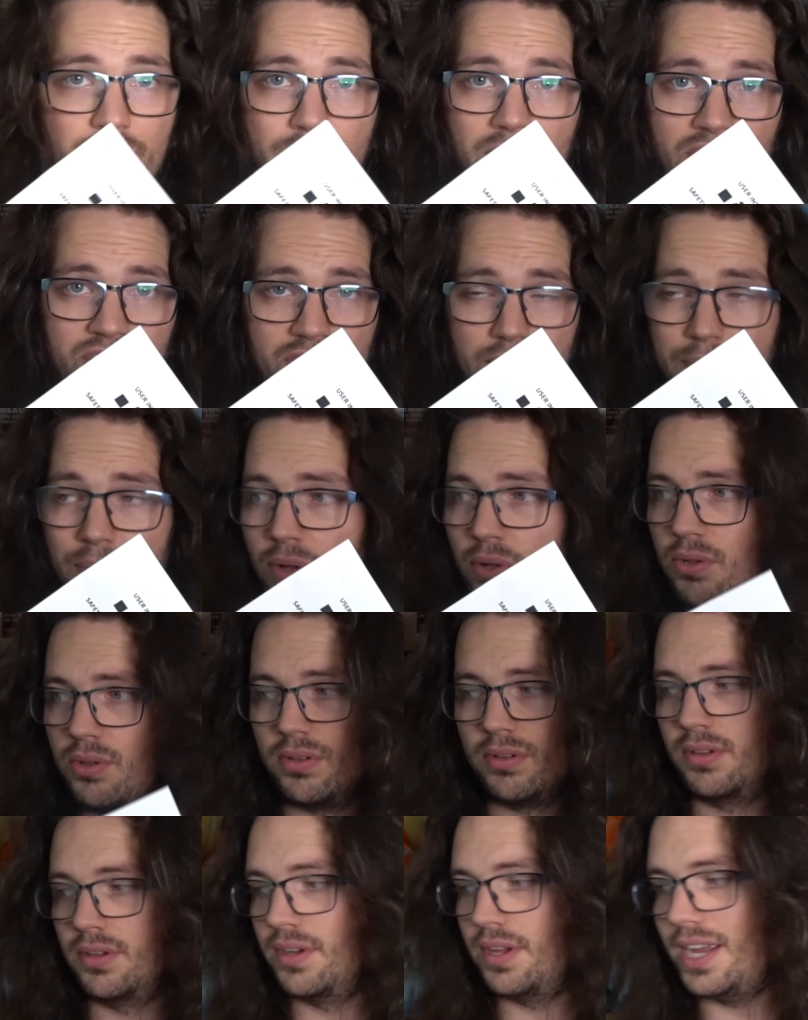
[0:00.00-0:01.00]
a basketball?
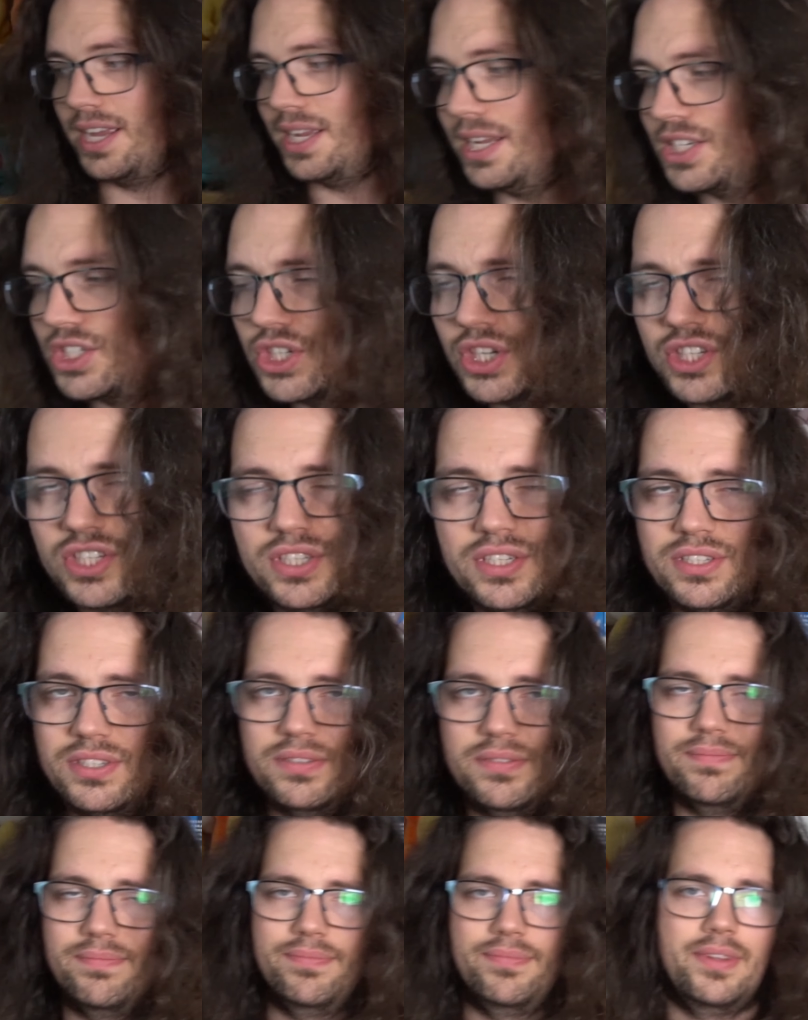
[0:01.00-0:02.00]
It's
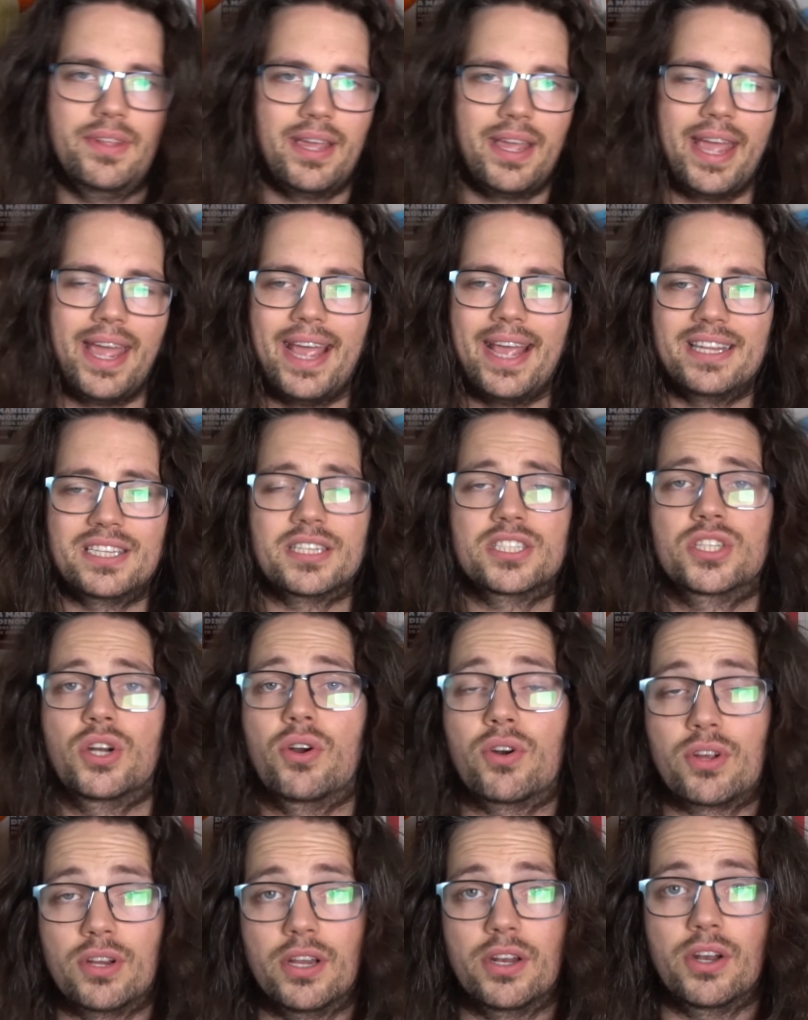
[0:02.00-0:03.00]
just, it's a
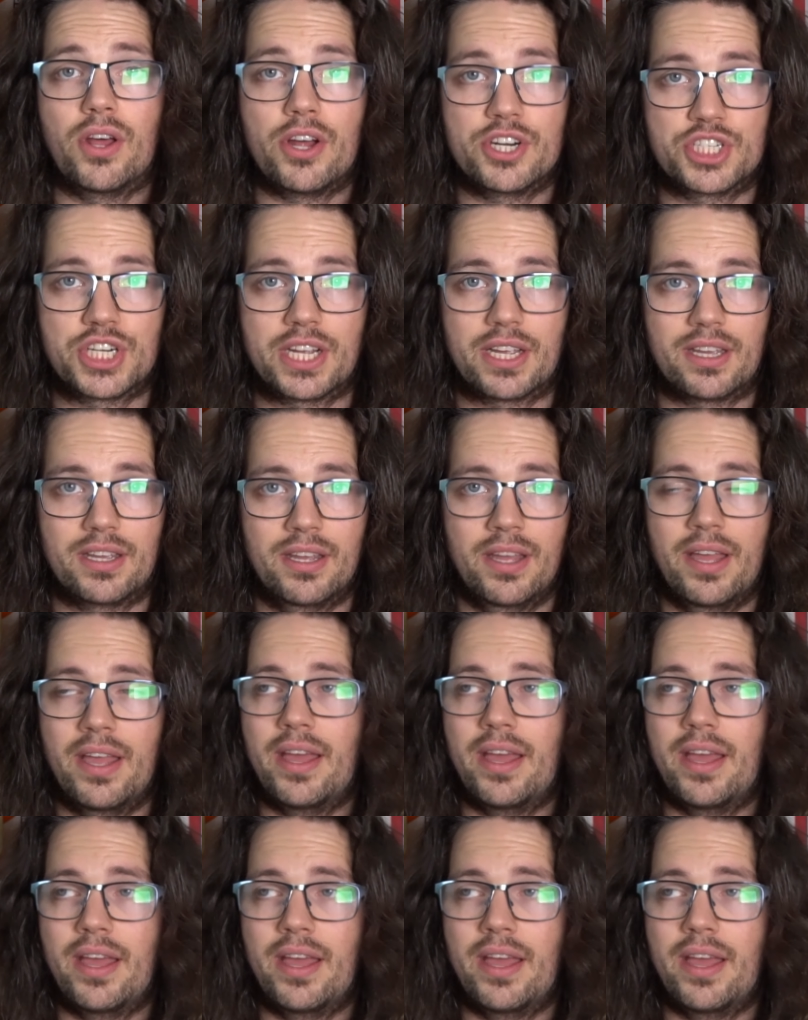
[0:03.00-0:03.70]
circular logic.